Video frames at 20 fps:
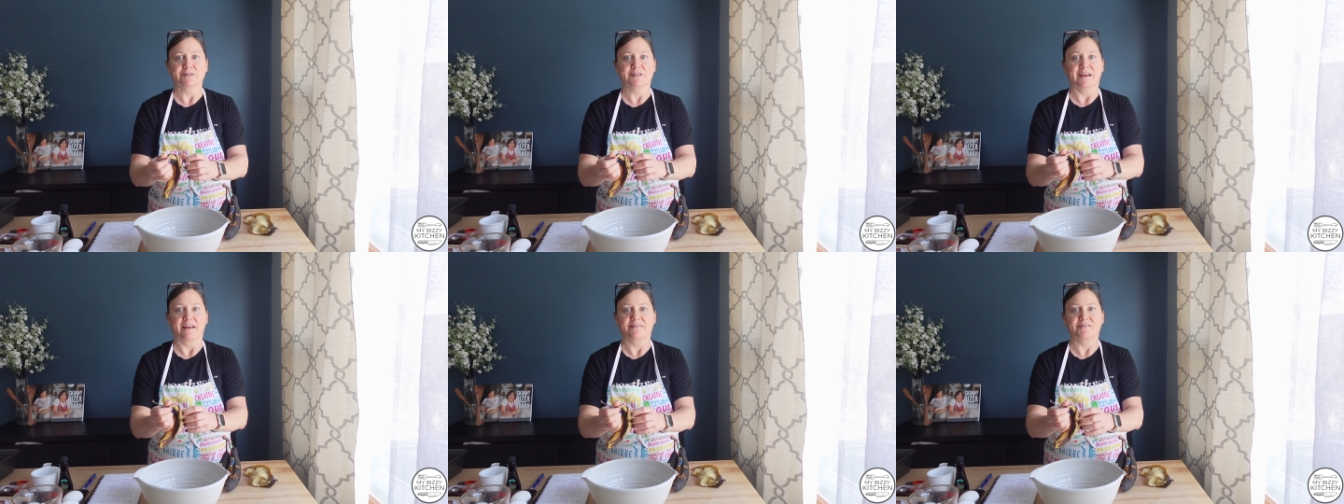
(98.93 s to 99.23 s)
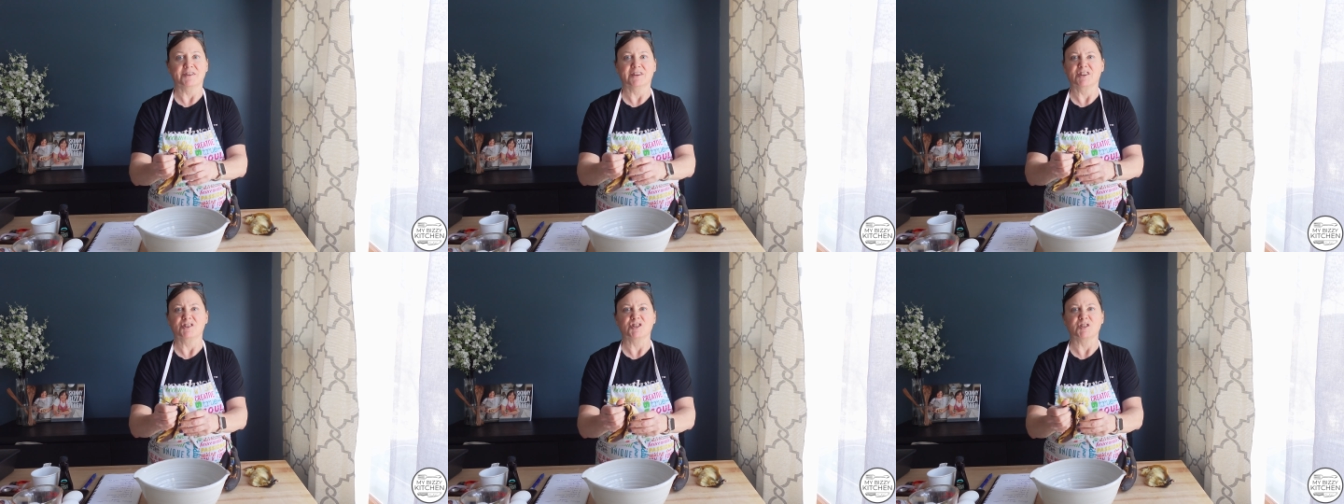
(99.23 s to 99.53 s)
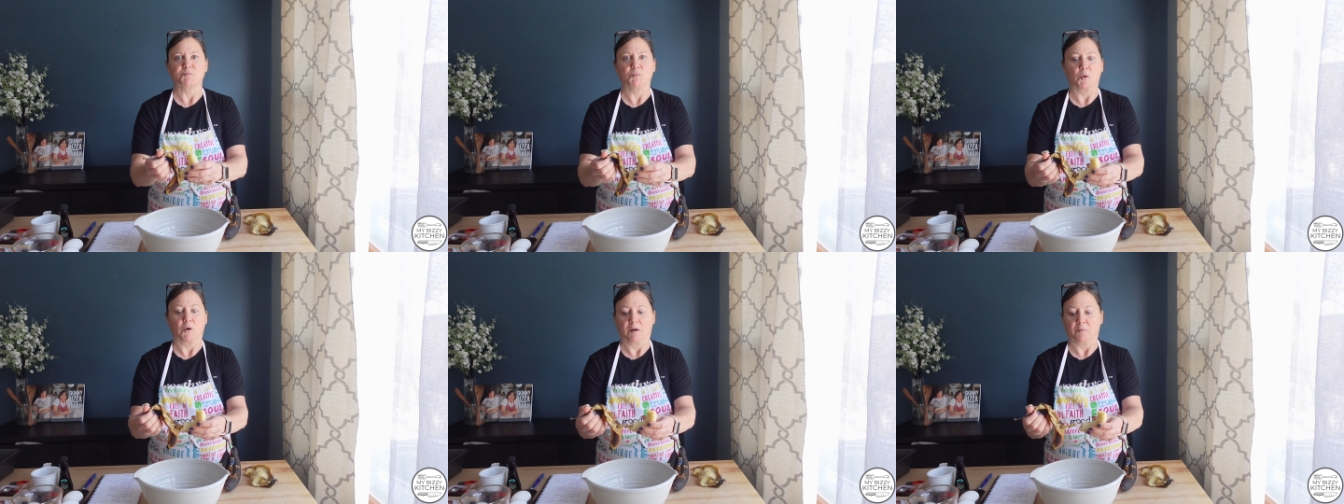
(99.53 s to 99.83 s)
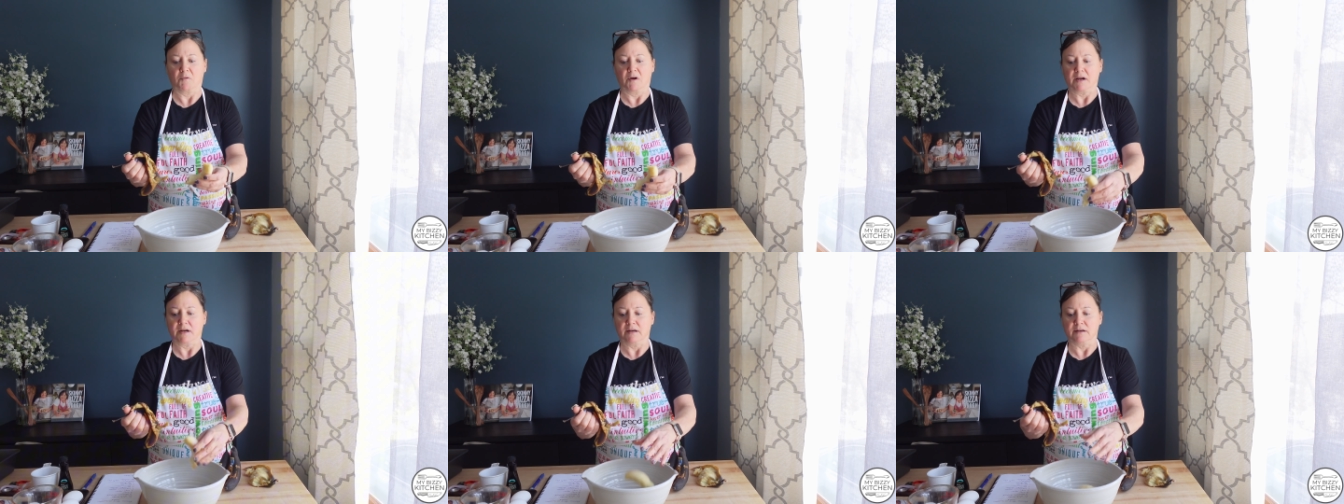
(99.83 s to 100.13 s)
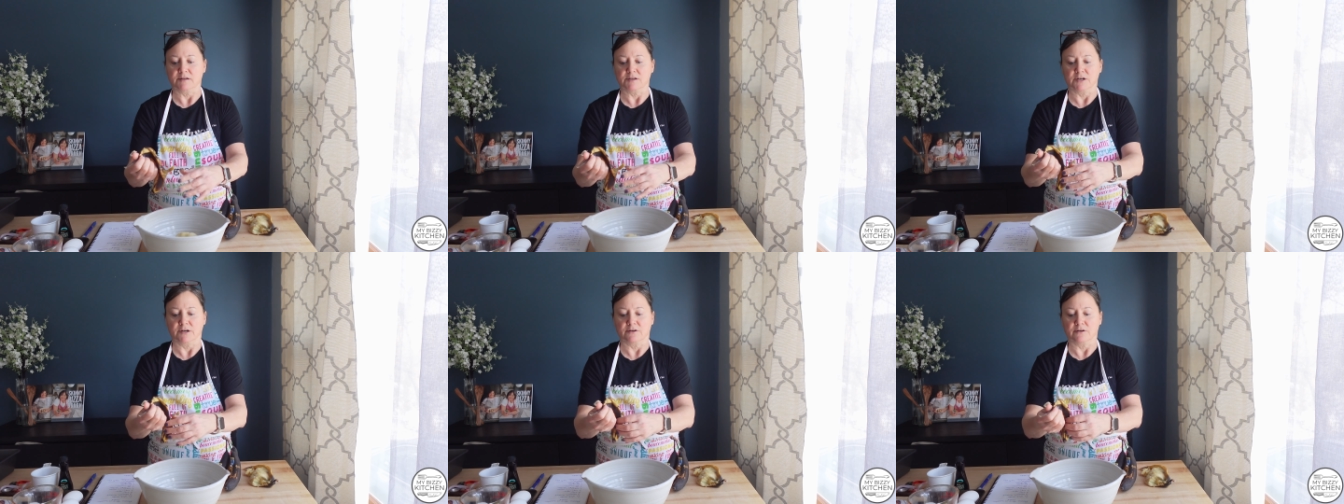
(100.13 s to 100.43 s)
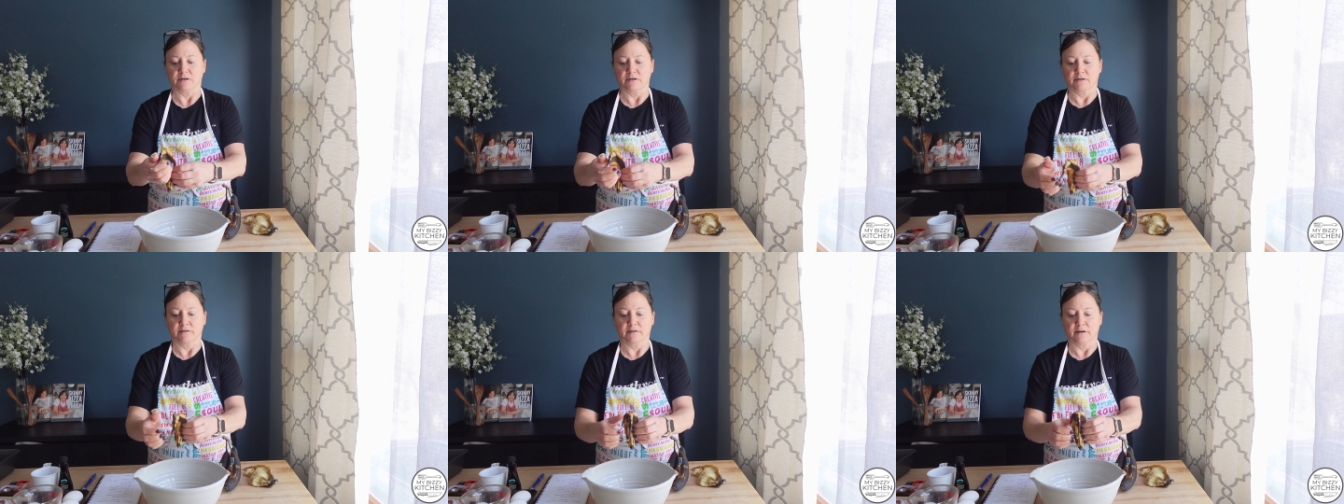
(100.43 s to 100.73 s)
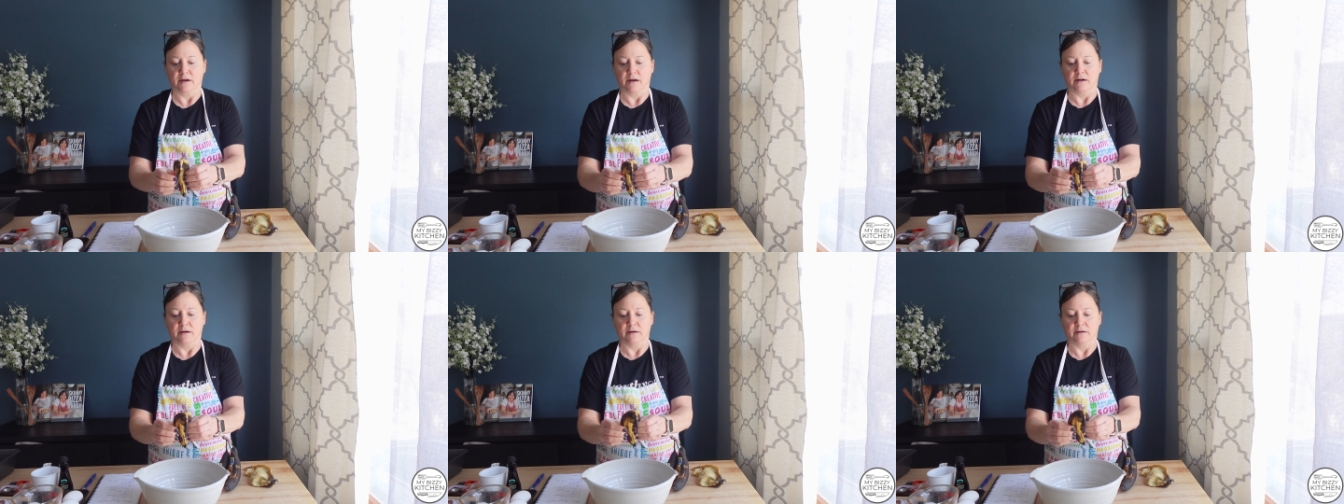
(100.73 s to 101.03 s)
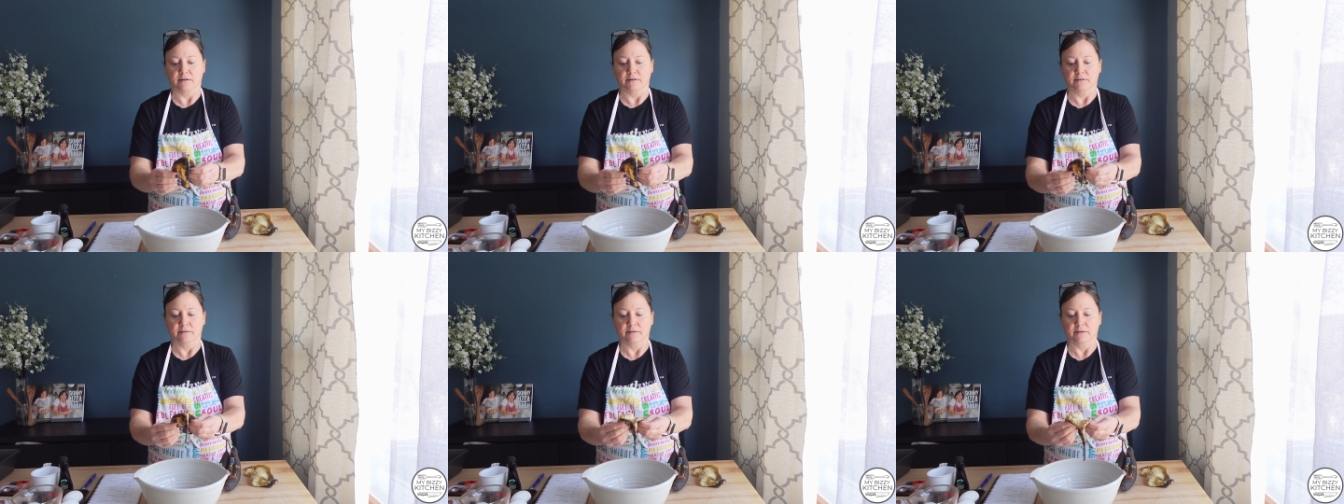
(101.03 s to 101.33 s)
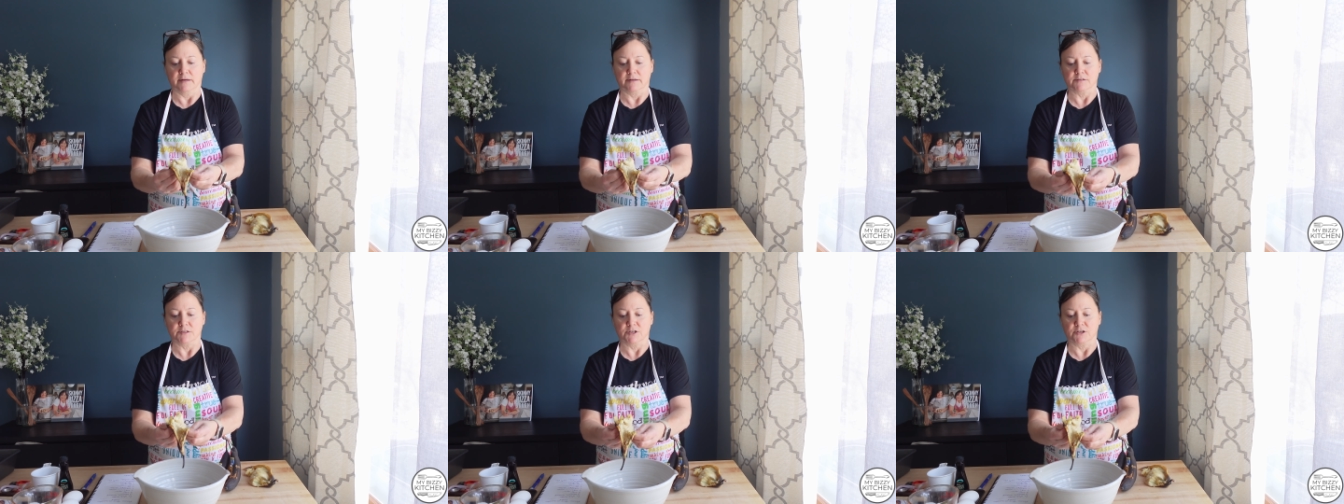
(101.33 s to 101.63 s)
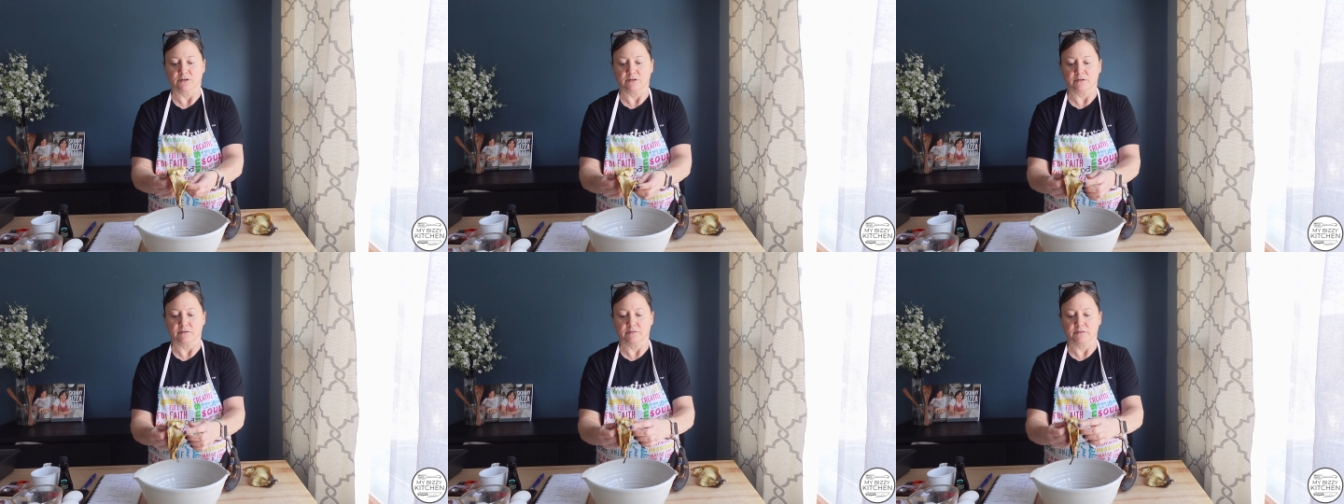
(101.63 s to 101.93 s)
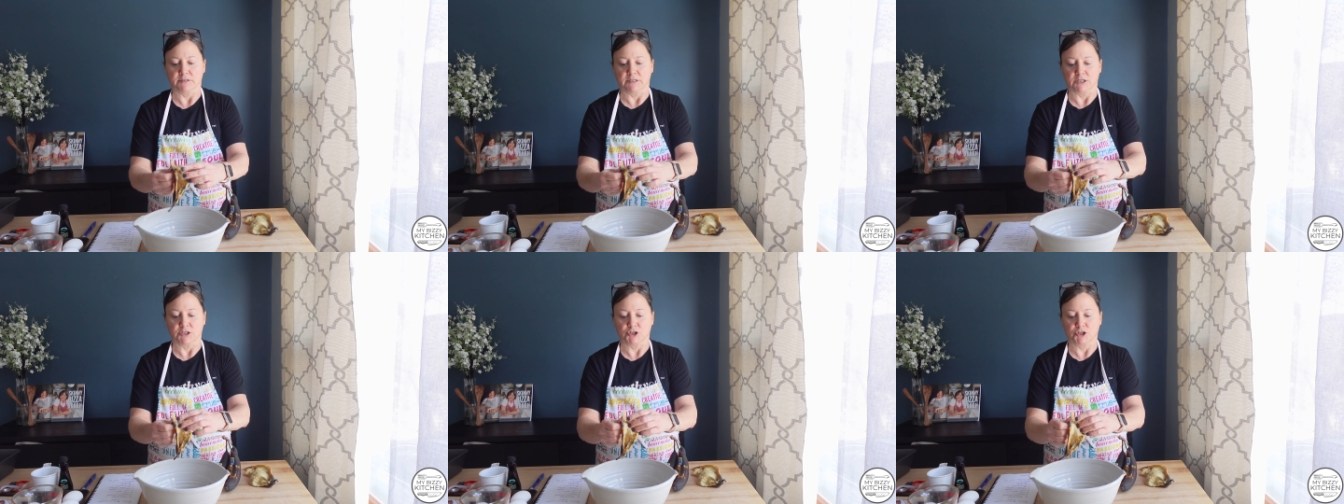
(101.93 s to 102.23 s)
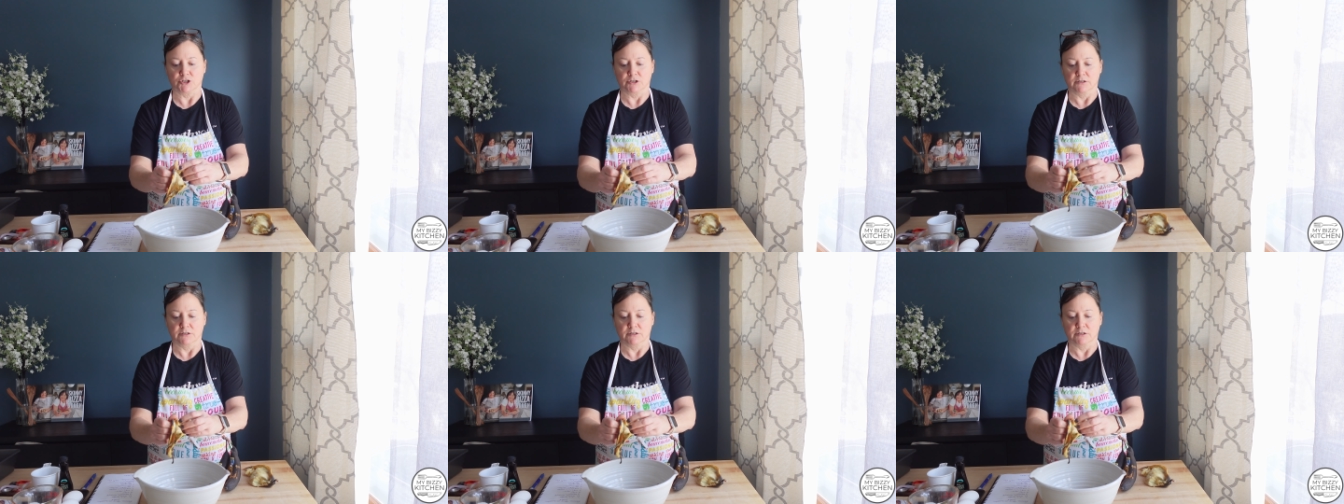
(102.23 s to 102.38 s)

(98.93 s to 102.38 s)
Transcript: And then you can just pour them right into your dish.